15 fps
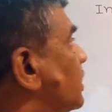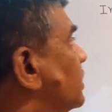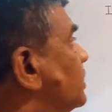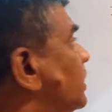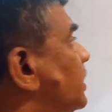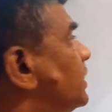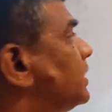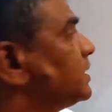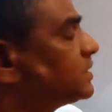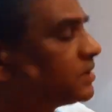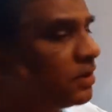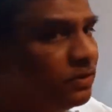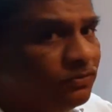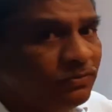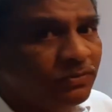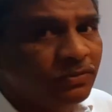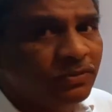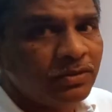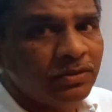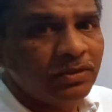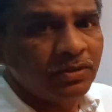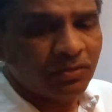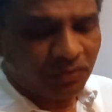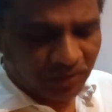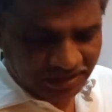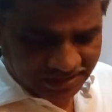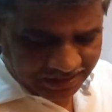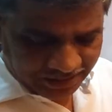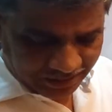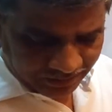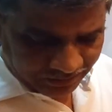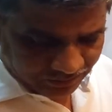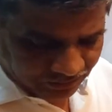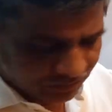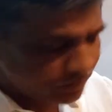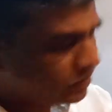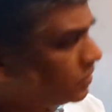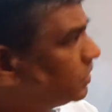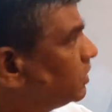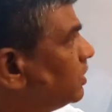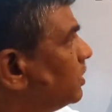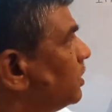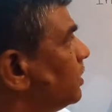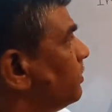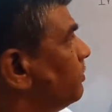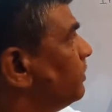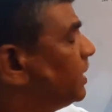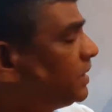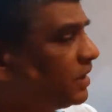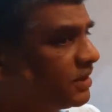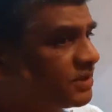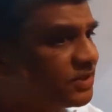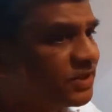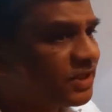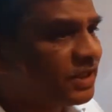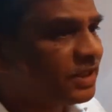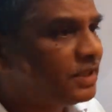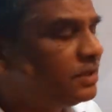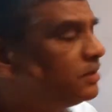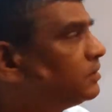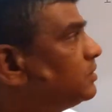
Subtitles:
inheritance of one gene. Mendel studied